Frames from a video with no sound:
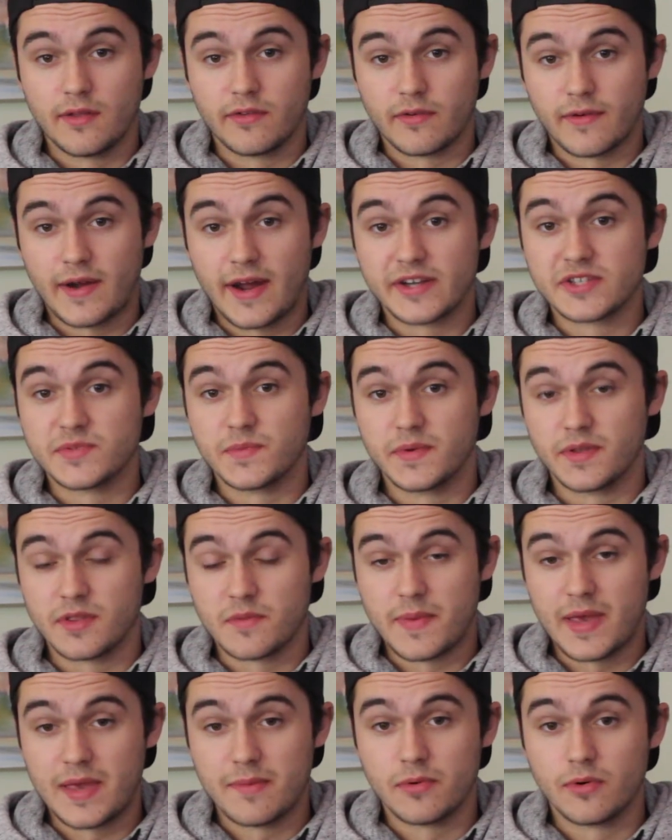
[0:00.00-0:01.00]
interaction
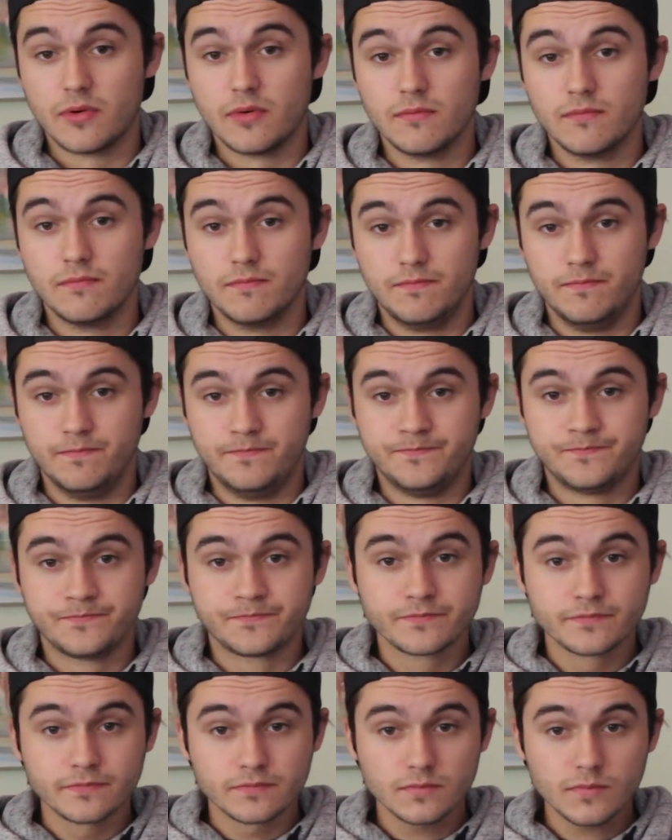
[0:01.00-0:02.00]
with people,
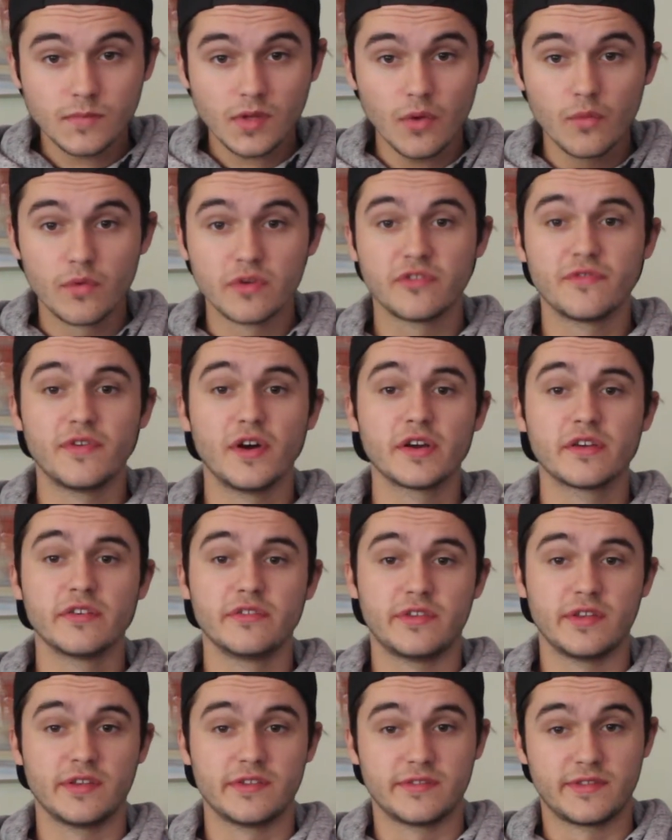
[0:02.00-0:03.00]
which
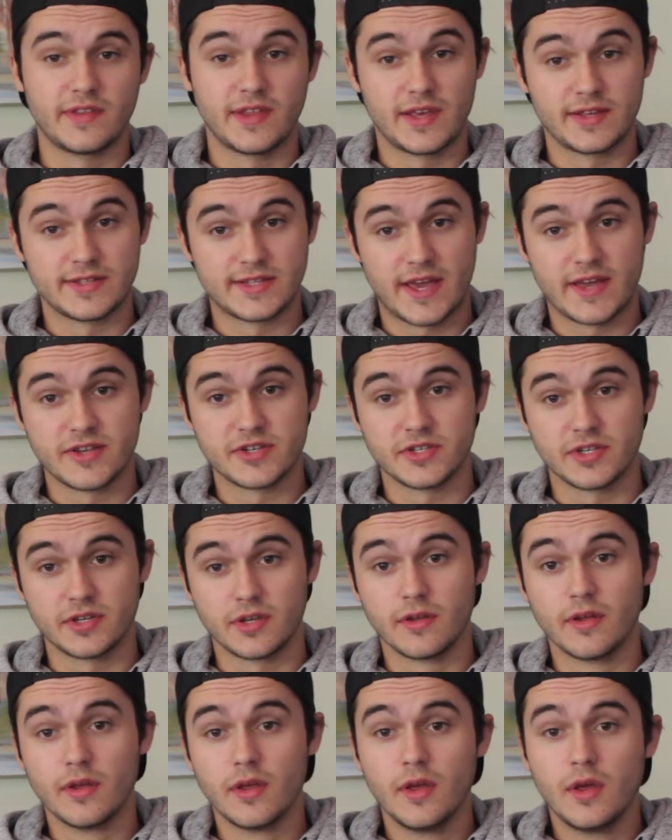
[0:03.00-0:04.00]
focuses the
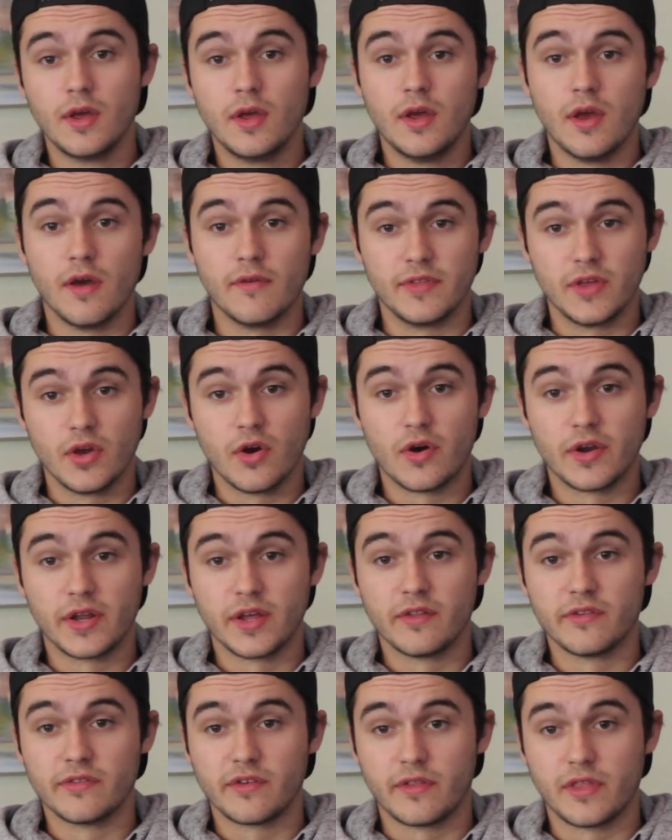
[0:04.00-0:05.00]
attention of the
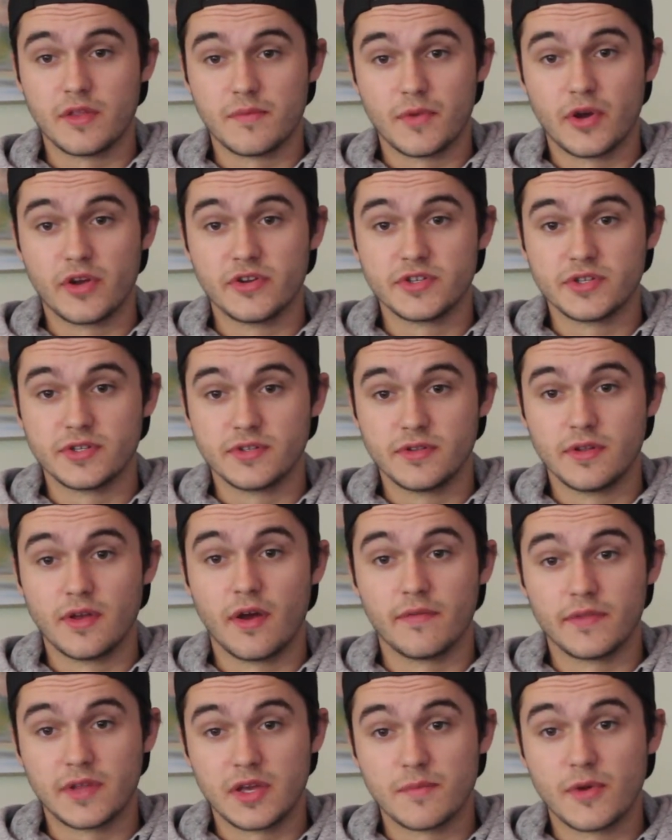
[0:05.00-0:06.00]
audience on
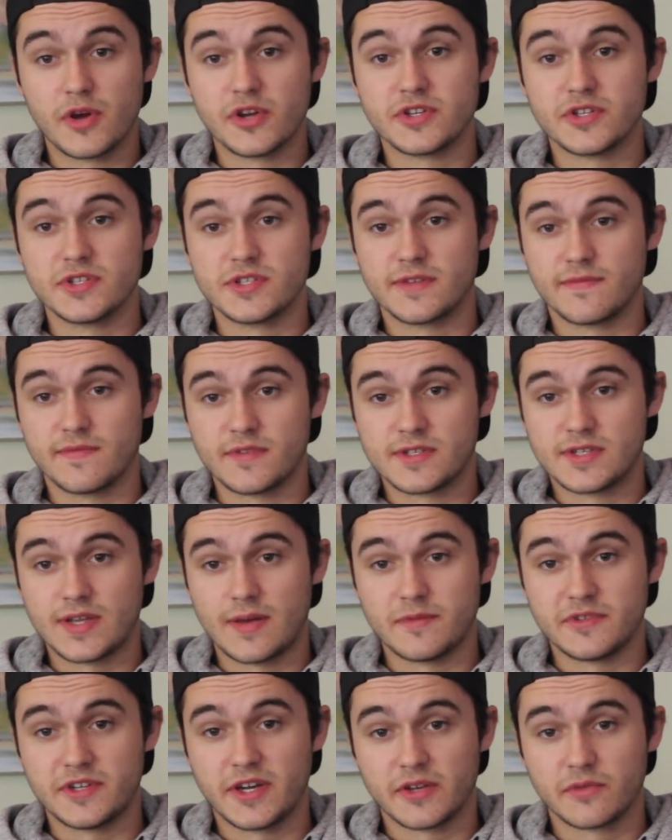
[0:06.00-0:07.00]
the emotions of the
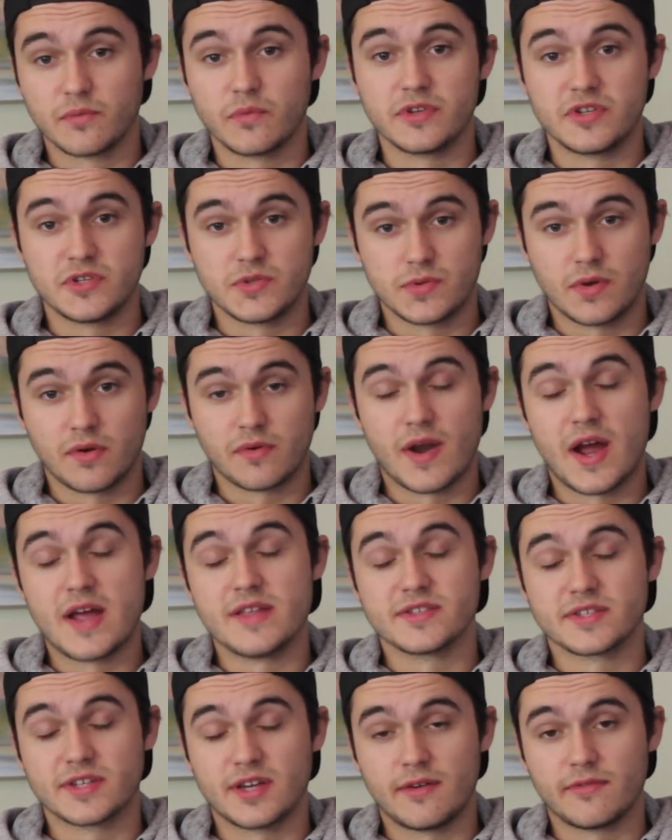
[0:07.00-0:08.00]
subject, which is what
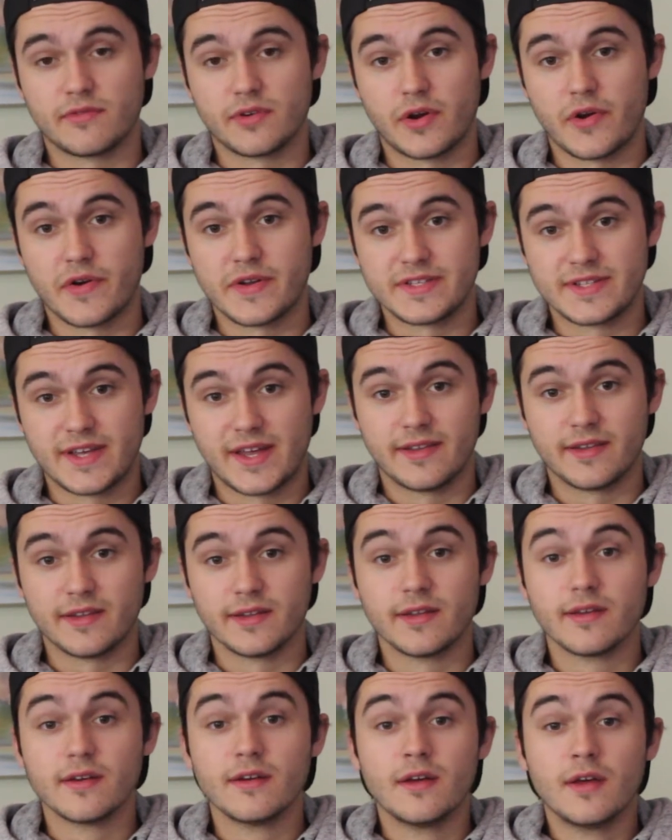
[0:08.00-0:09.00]
Ryan Scuffrow
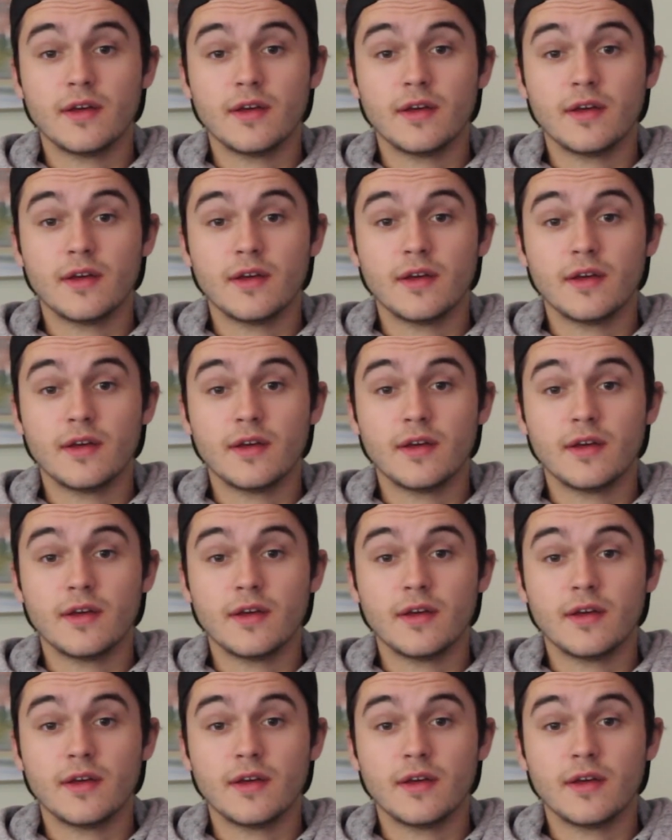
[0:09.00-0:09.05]
intended.